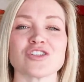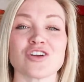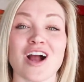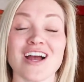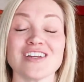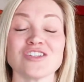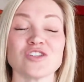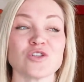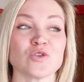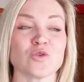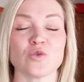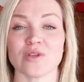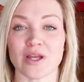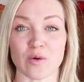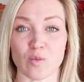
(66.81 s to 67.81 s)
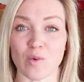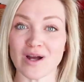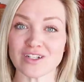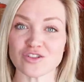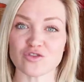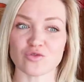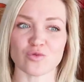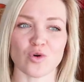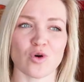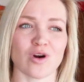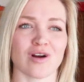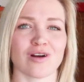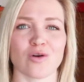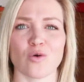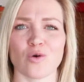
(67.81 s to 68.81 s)
Try and do like one
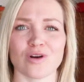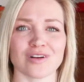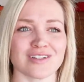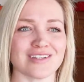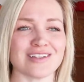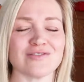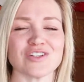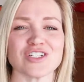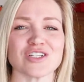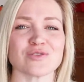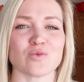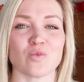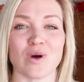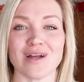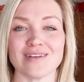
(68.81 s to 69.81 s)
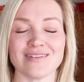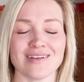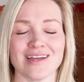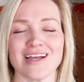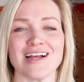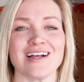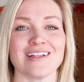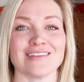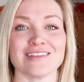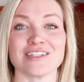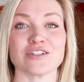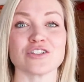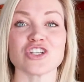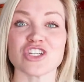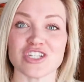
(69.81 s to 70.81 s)
drawer or even just one
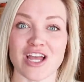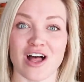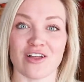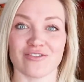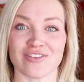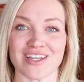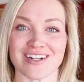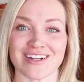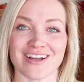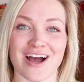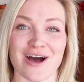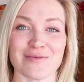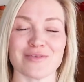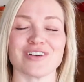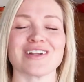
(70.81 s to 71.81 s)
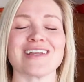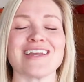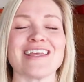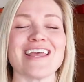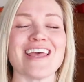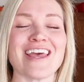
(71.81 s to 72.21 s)
little shelf in a cupboard.